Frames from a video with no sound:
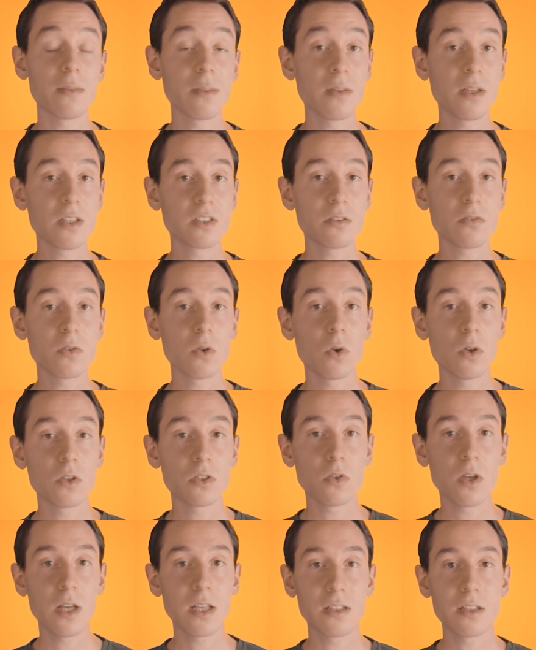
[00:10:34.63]
This of
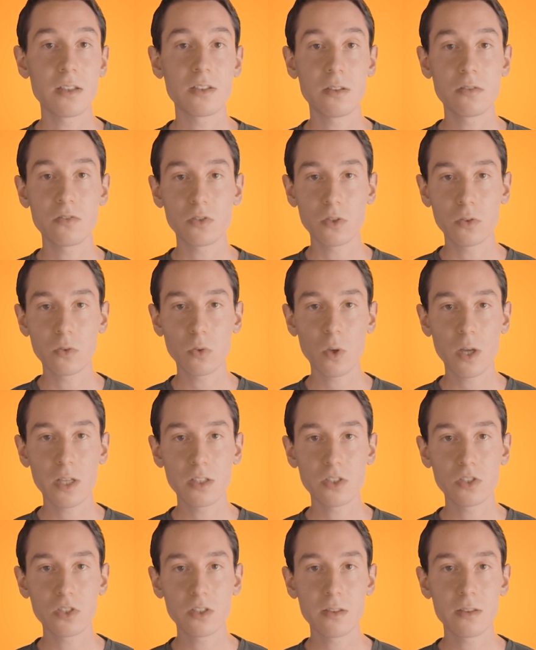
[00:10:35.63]
course raises a few
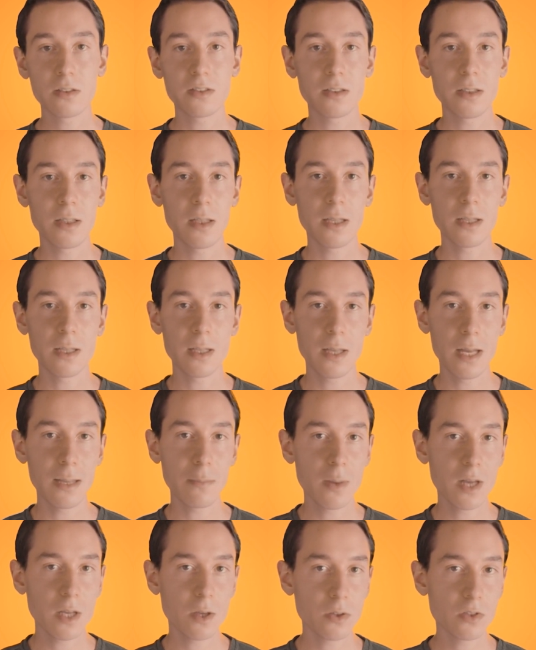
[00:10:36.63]
questions, and
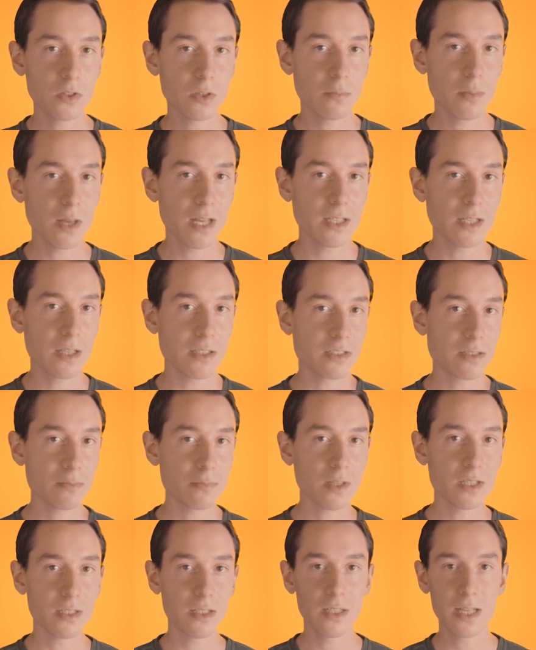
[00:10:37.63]
may also make us a
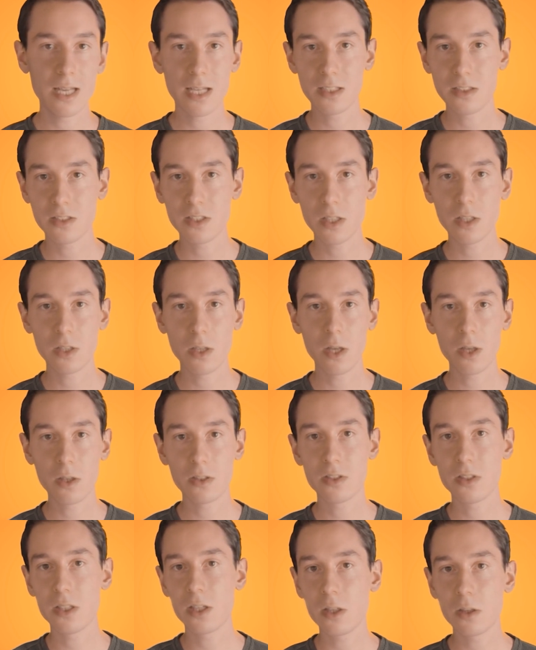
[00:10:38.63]
bit lazier
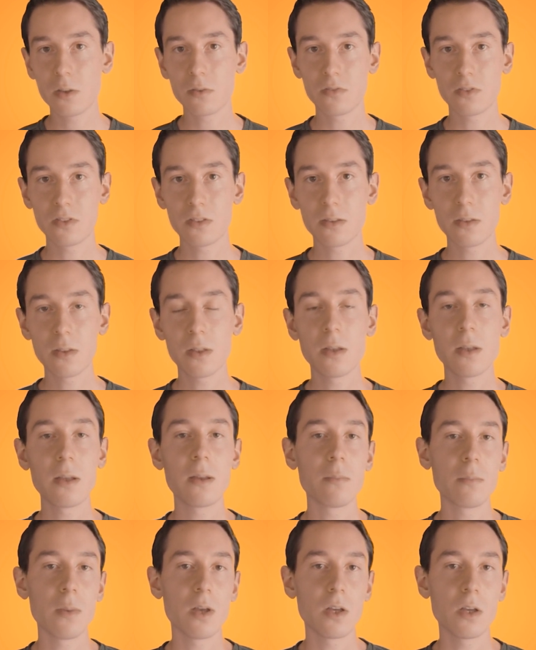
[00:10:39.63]
ourselves,
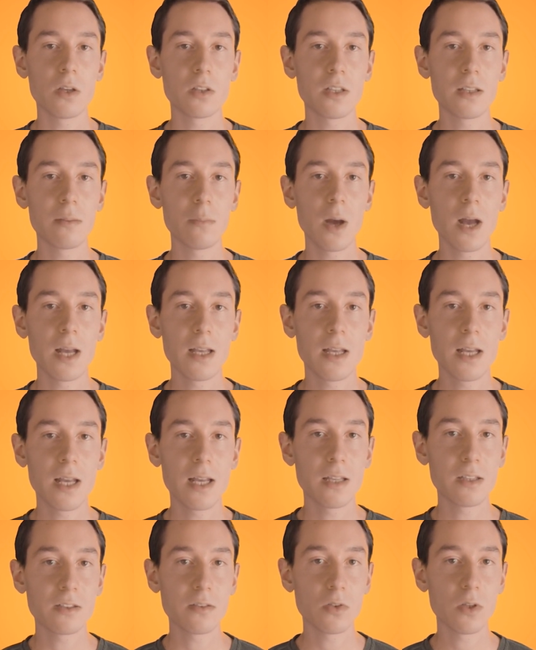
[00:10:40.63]
because in my
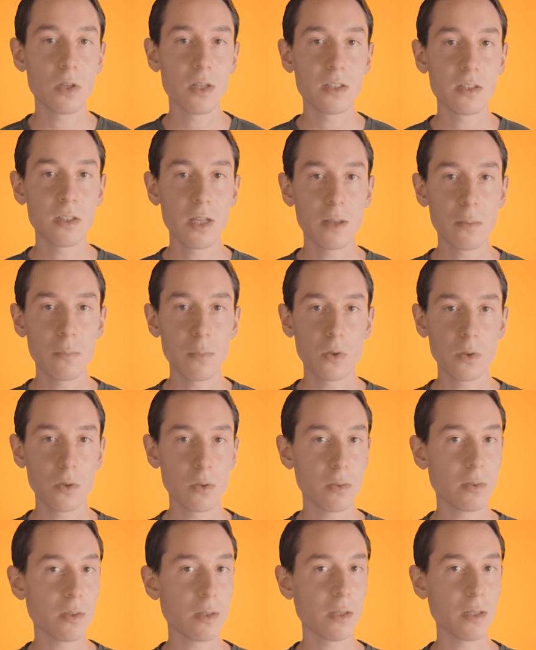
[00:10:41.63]
case, for
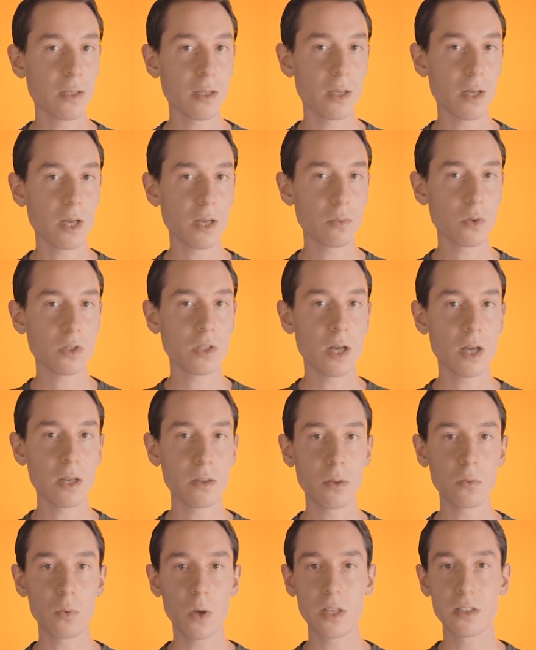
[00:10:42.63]
example, I would
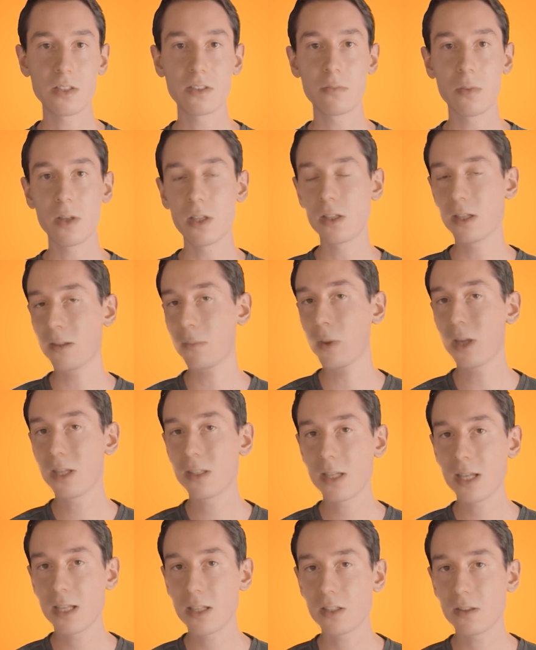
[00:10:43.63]
otherwise speak in my
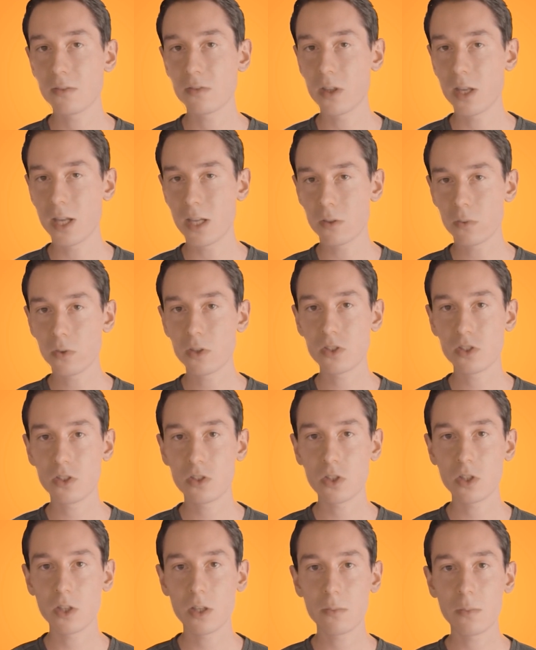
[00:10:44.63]
native language
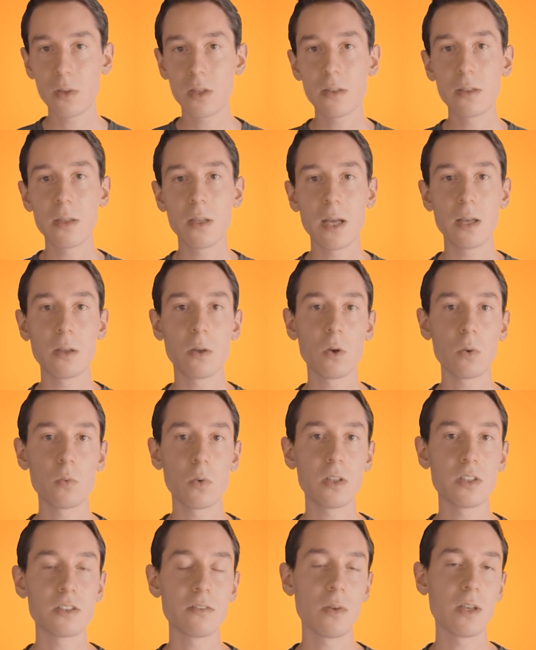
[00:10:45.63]
German and
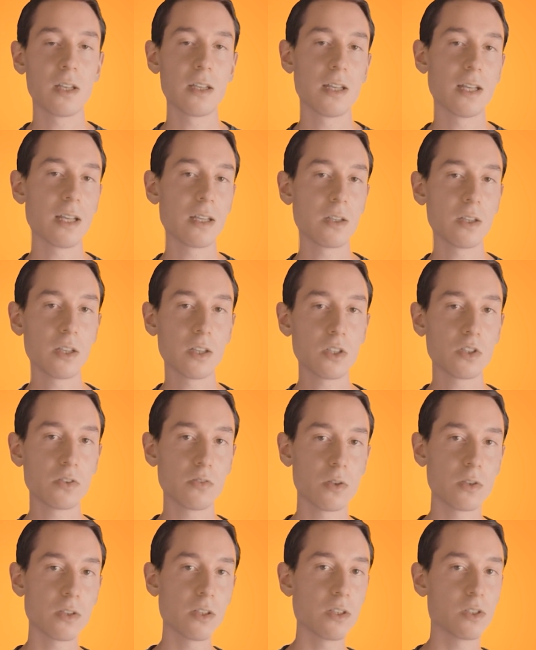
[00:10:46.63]
always speak English
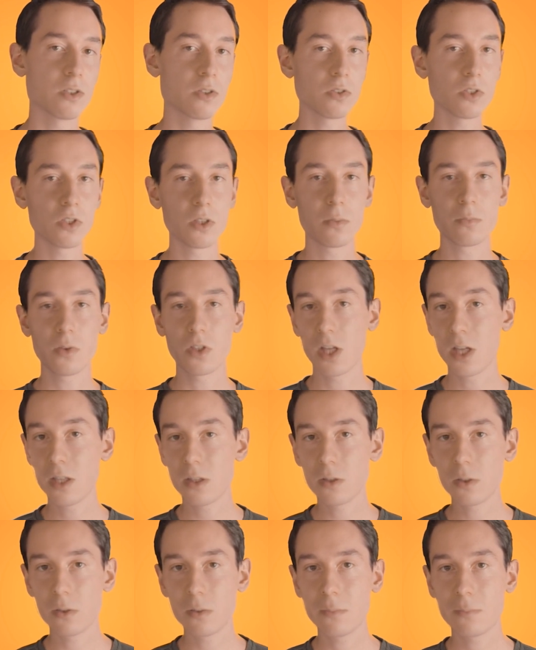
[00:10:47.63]
for the YouTube
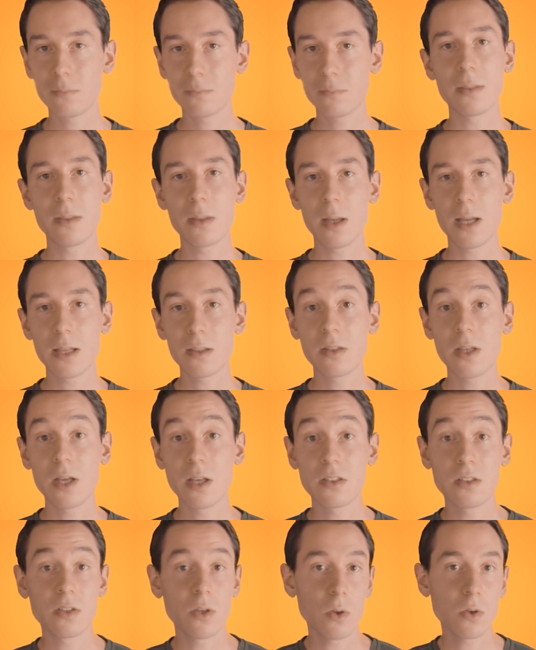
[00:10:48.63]
channel, and
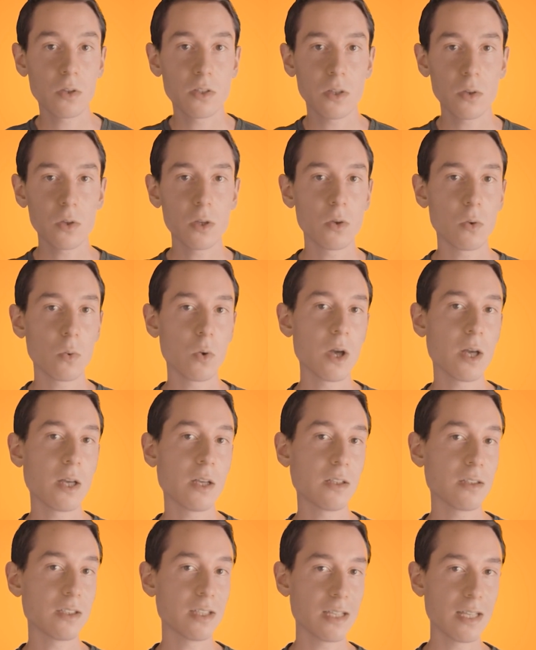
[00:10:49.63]
thus also
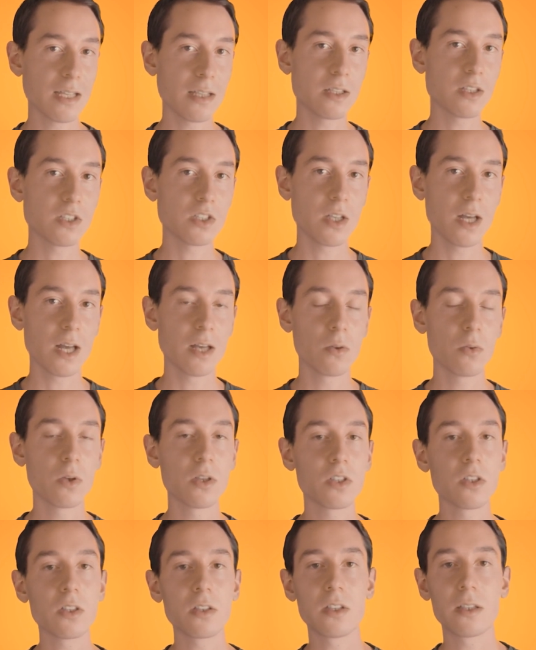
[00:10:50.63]
acquire the English
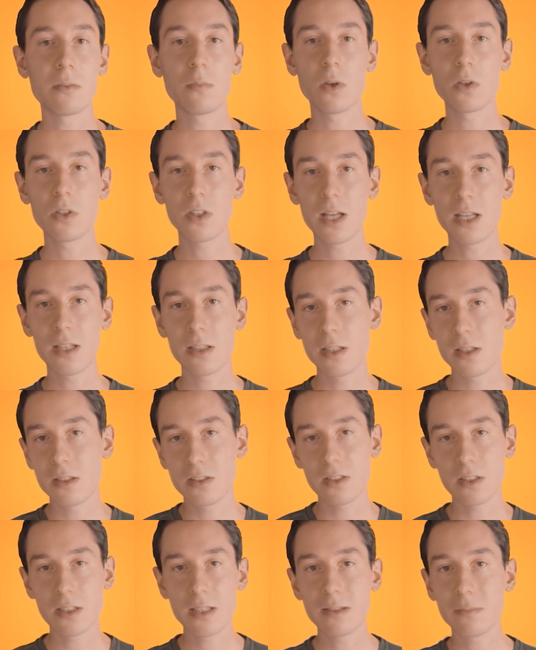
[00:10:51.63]
language
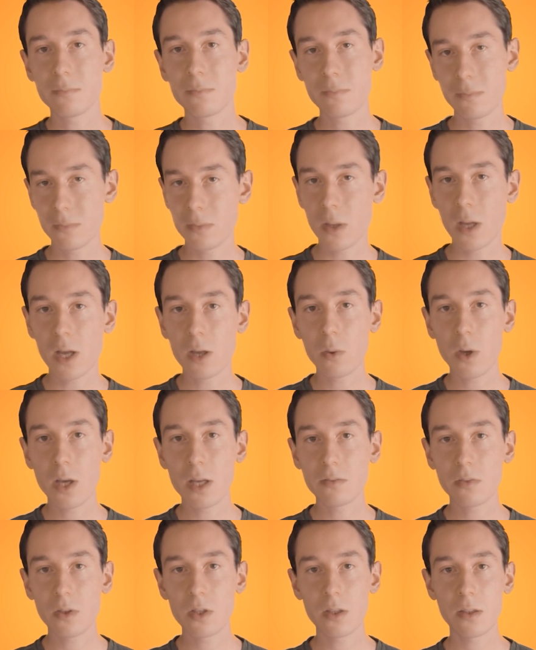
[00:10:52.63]
simultaneously.
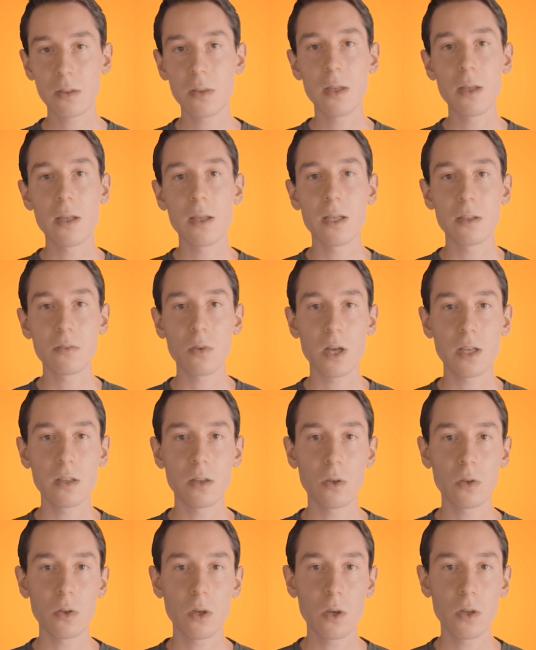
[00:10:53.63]
However, if I
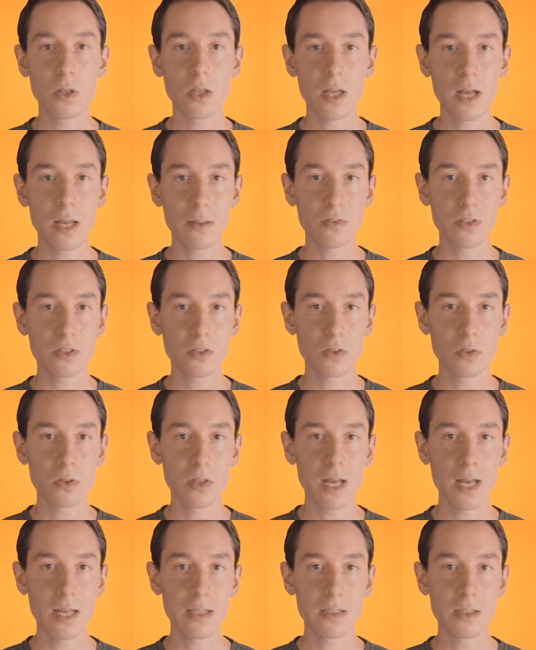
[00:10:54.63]
no longer have to do
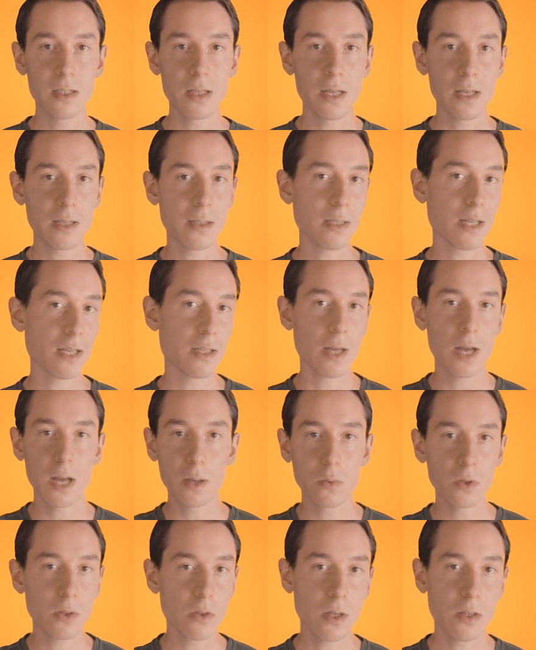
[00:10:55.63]
that, then I
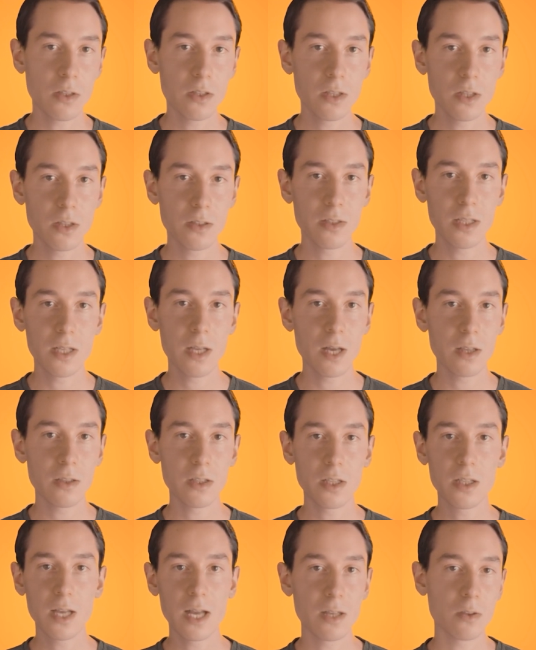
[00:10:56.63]
will not learn the
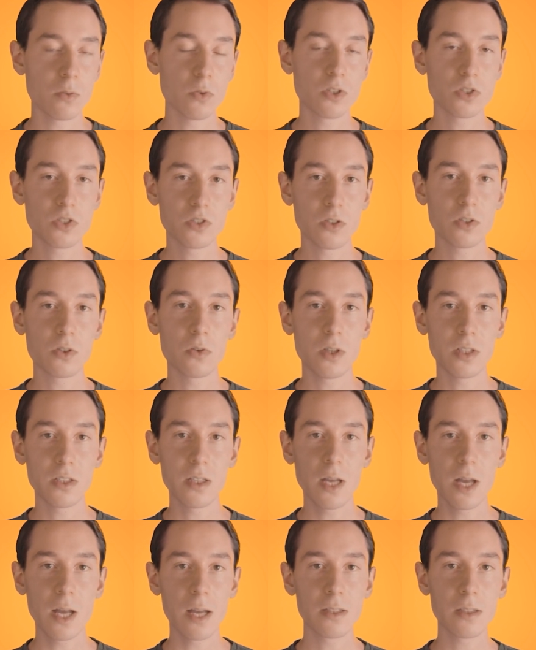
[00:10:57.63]
other language through it
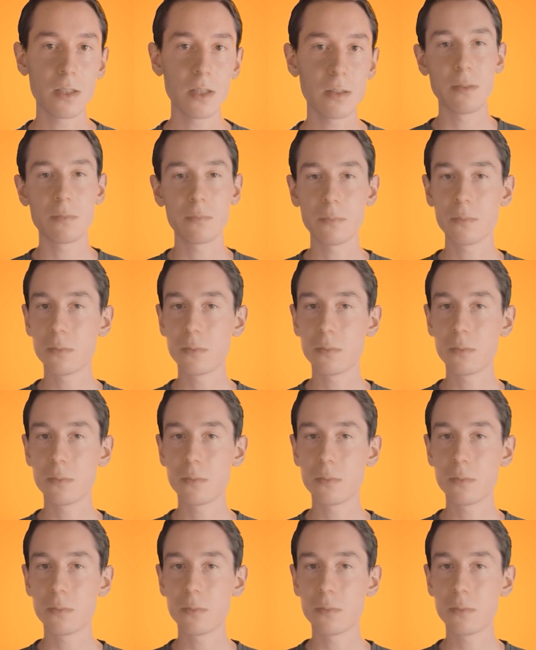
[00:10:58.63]
either.